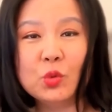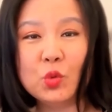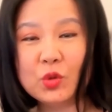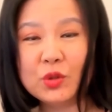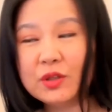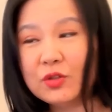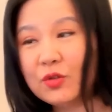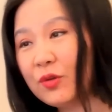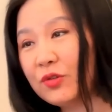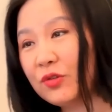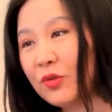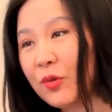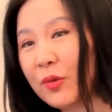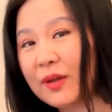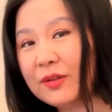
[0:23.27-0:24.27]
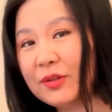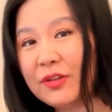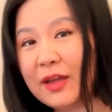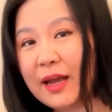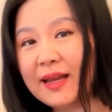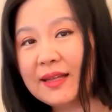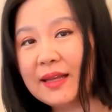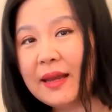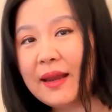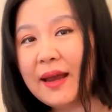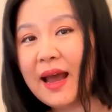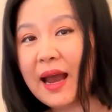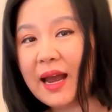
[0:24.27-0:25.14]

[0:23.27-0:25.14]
audit your true understanding